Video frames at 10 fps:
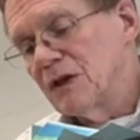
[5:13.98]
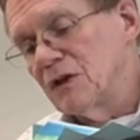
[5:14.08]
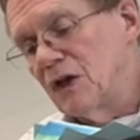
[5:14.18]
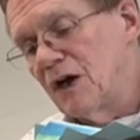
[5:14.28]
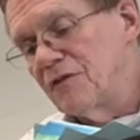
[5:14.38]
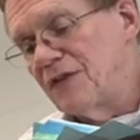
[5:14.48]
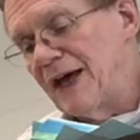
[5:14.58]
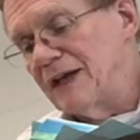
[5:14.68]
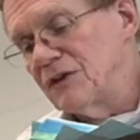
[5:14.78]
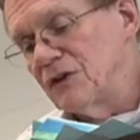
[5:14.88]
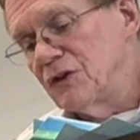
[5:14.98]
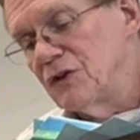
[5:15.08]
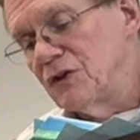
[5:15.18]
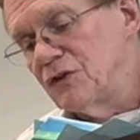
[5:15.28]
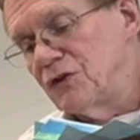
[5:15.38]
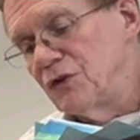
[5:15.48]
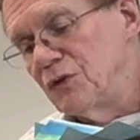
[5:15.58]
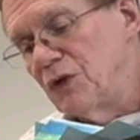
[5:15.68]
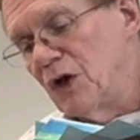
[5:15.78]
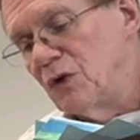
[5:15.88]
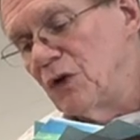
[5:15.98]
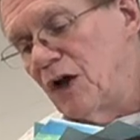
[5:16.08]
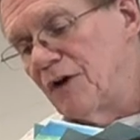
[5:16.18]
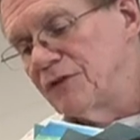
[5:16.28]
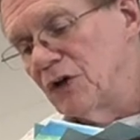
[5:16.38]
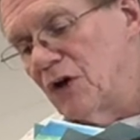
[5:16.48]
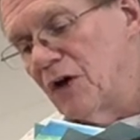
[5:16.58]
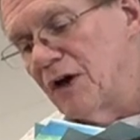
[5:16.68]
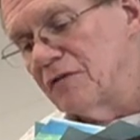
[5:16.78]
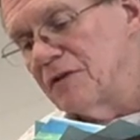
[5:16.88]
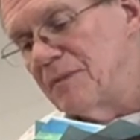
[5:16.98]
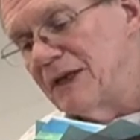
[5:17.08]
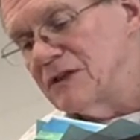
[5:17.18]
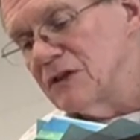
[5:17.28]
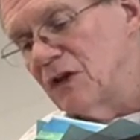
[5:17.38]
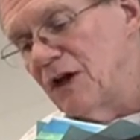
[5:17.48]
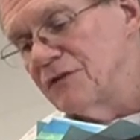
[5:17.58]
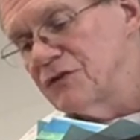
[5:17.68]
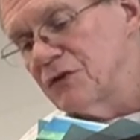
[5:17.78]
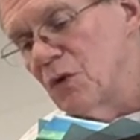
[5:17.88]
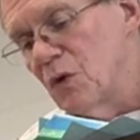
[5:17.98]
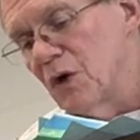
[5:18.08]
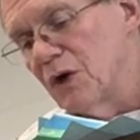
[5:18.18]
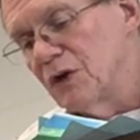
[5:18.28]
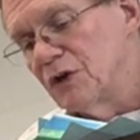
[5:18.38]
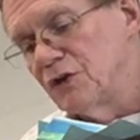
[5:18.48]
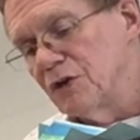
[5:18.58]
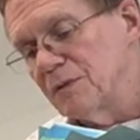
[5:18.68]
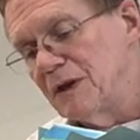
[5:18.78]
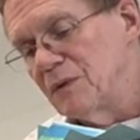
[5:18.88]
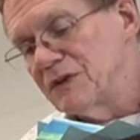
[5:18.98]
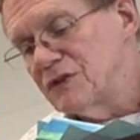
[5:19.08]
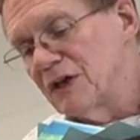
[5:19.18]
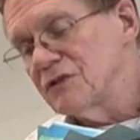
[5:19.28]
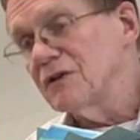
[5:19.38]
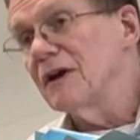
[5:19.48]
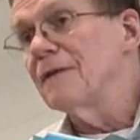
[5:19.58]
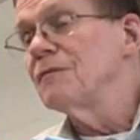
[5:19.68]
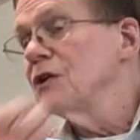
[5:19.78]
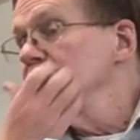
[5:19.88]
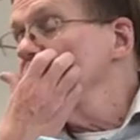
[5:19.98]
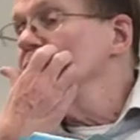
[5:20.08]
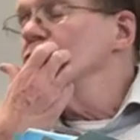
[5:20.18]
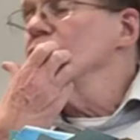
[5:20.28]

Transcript: love that to no loved heart remits love's score, oh, took me with such place. So it's